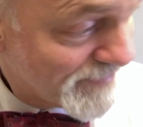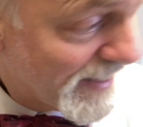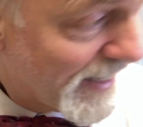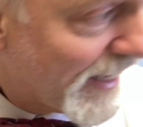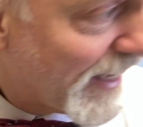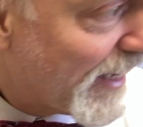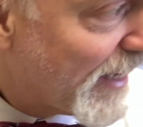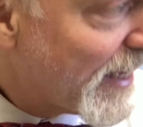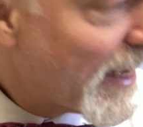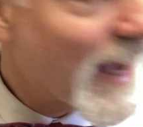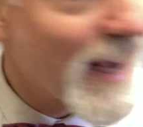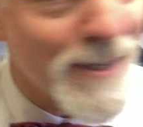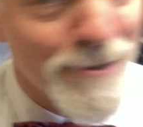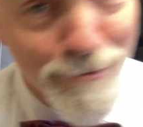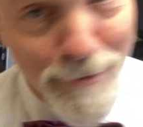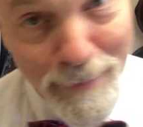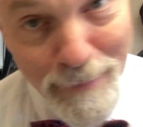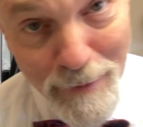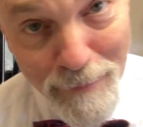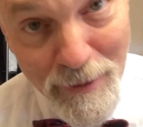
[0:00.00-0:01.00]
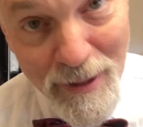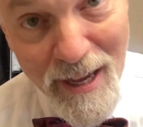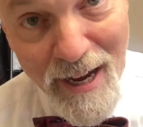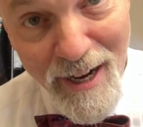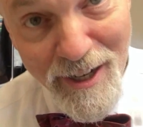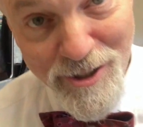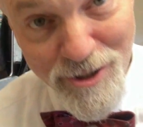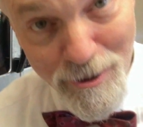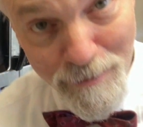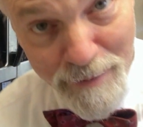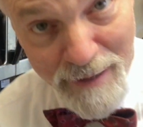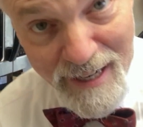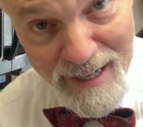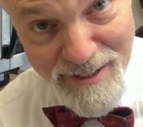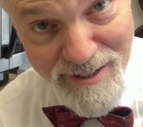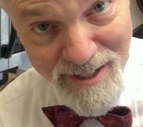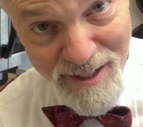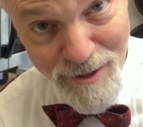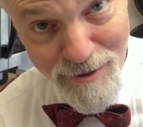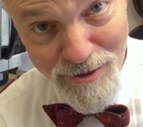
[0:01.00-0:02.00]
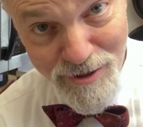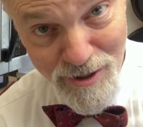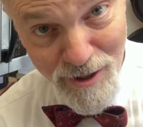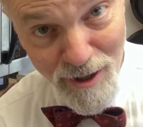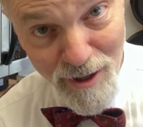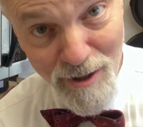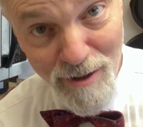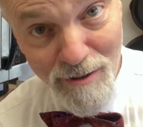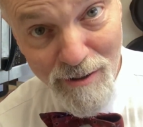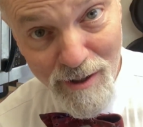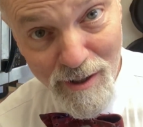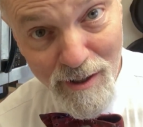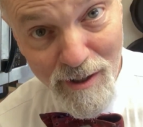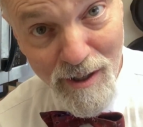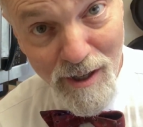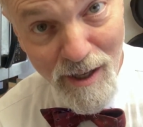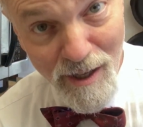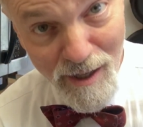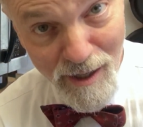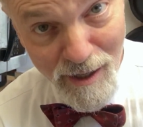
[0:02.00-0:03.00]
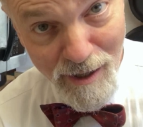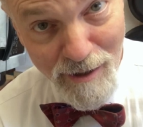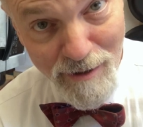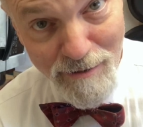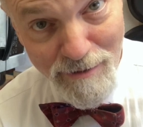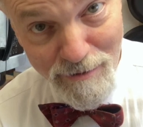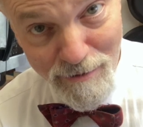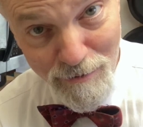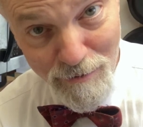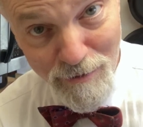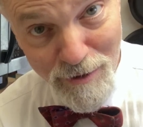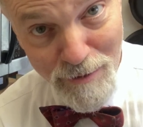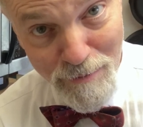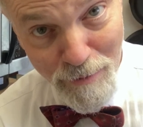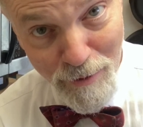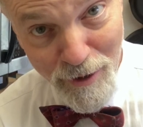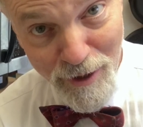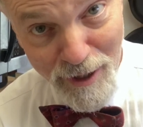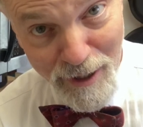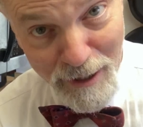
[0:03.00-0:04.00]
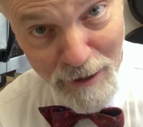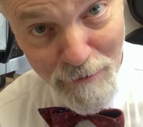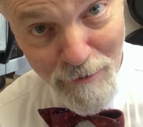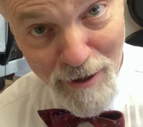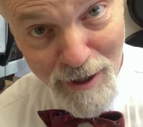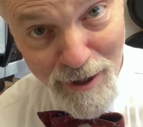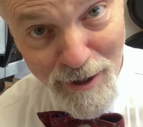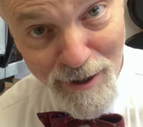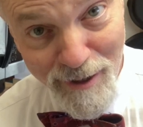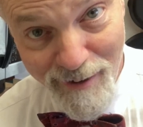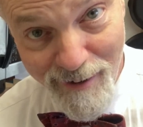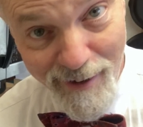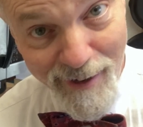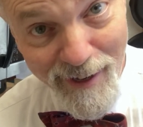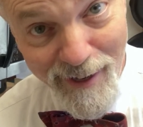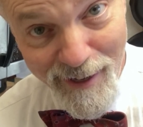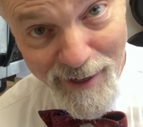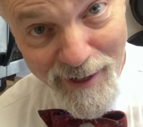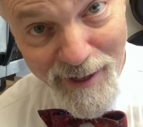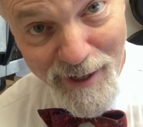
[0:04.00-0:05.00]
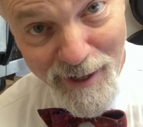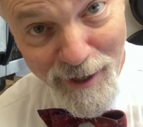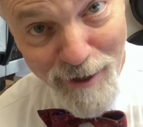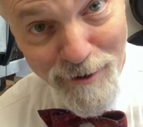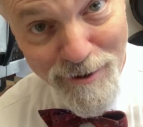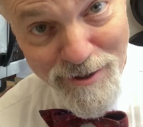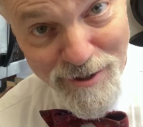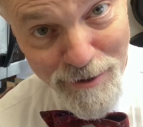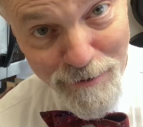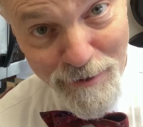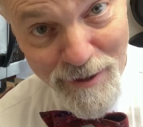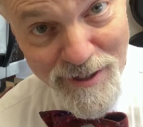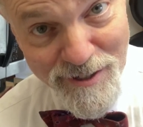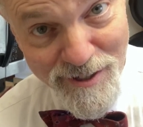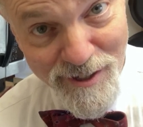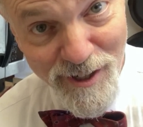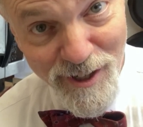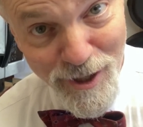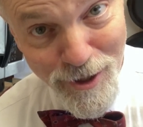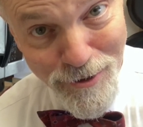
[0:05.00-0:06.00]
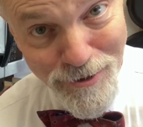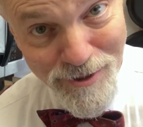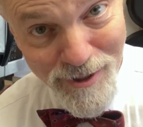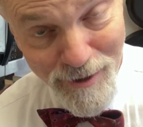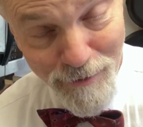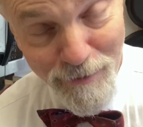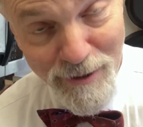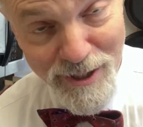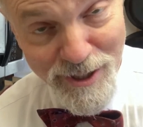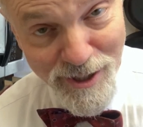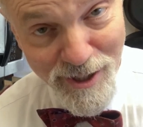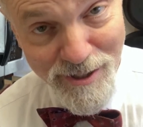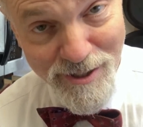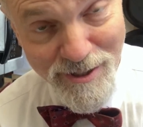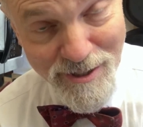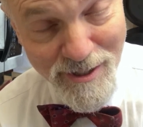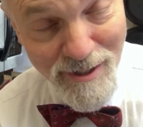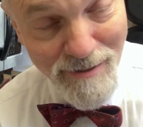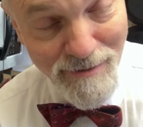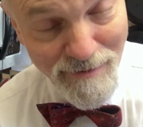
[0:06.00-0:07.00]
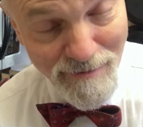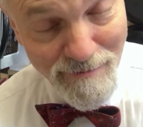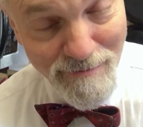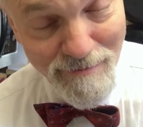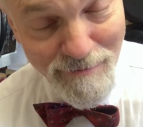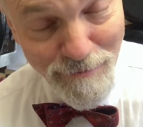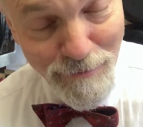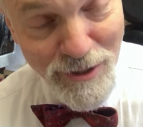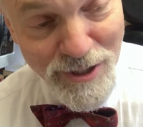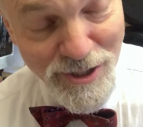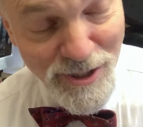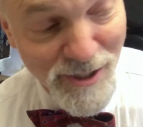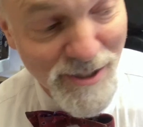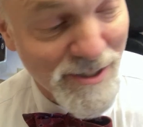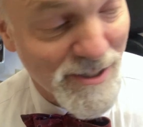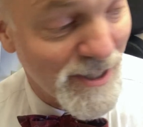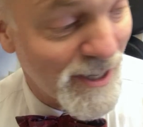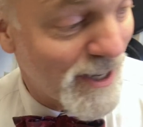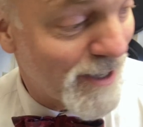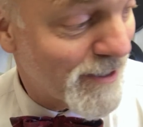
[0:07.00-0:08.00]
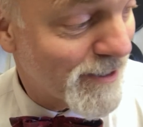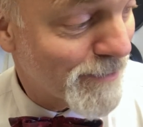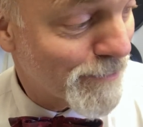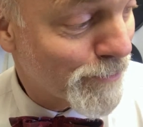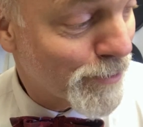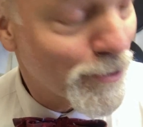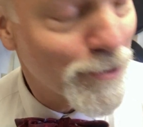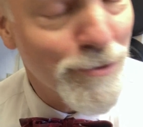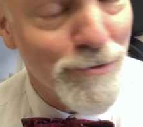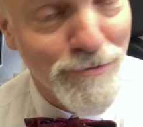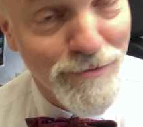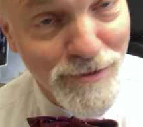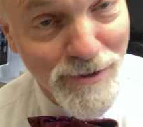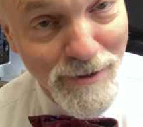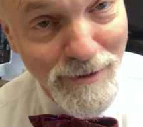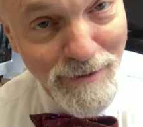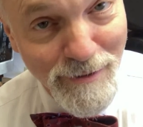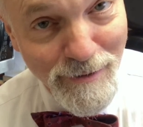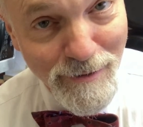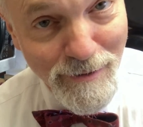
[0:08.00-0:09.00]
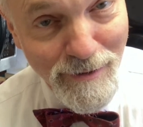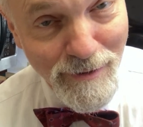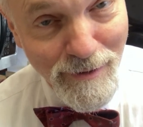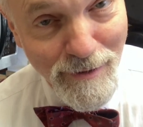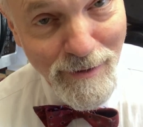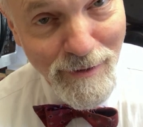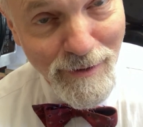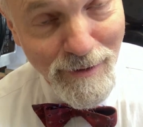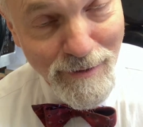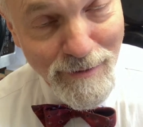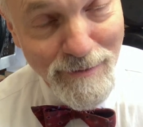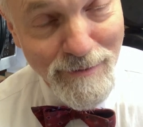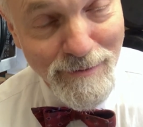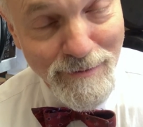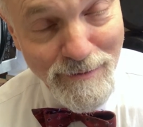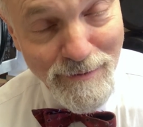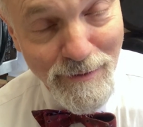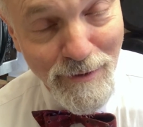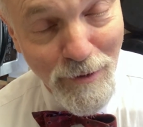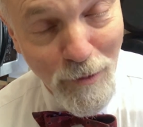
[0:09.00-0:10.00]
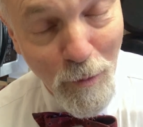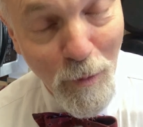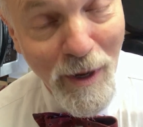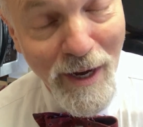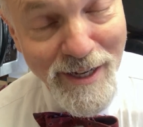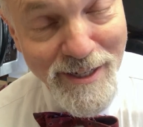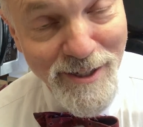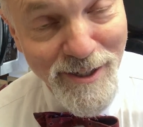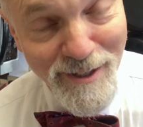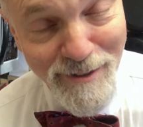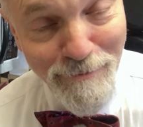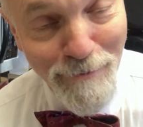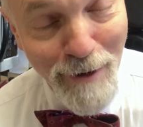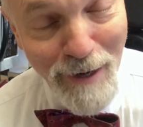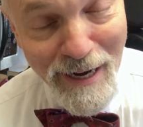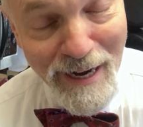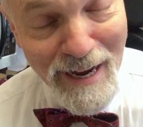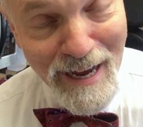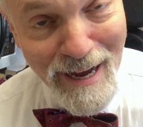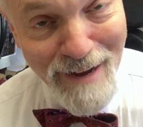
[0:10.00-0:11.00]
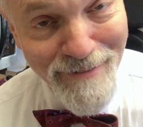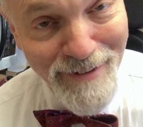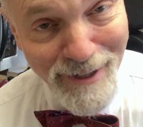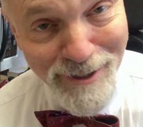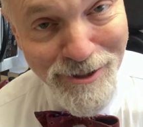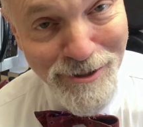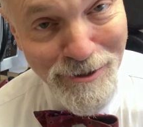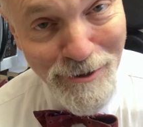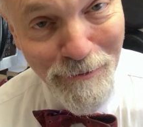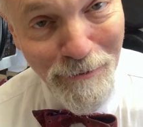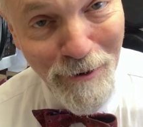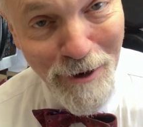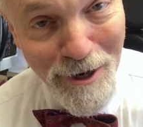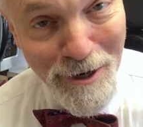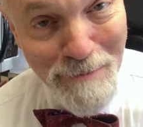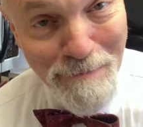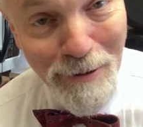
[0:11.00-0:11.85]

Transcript: the water. Yes, remember the extra pots that you saw uh, with boiling water? here's the reason to use it. We just, we just uh, proved why to, why to have extra water